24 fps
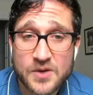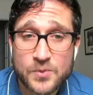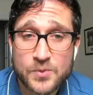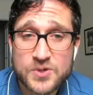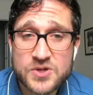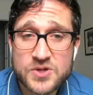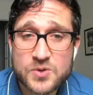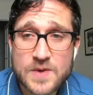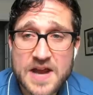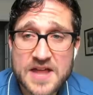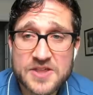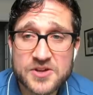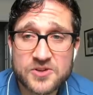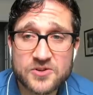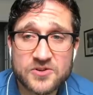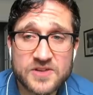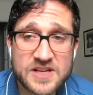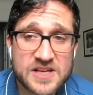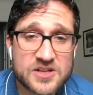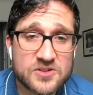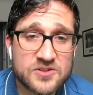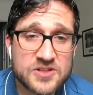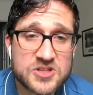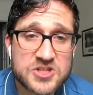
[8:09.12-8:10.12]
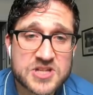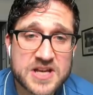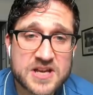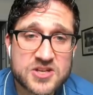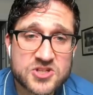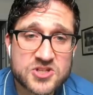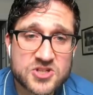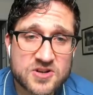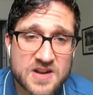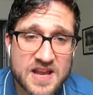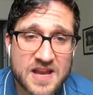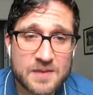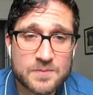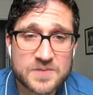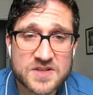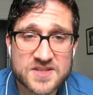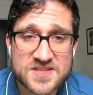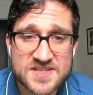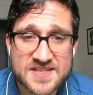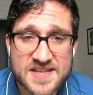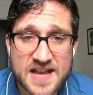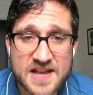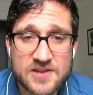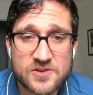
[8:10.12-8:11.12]
Would you rather legally change your name to
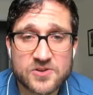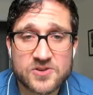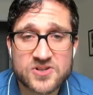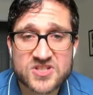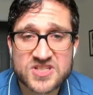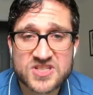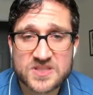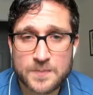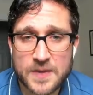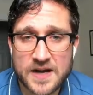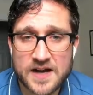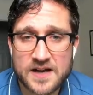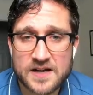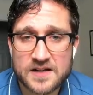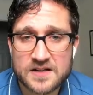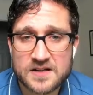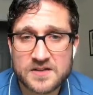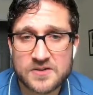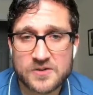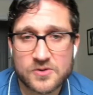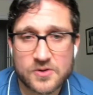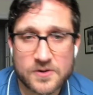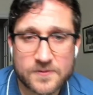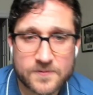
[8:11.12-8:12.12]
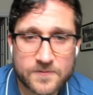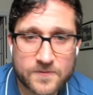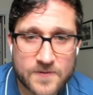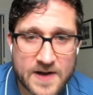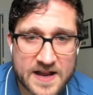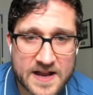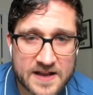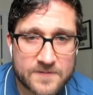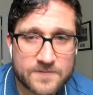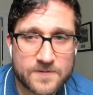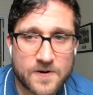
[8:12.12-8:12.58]
Sylar Spock or Frank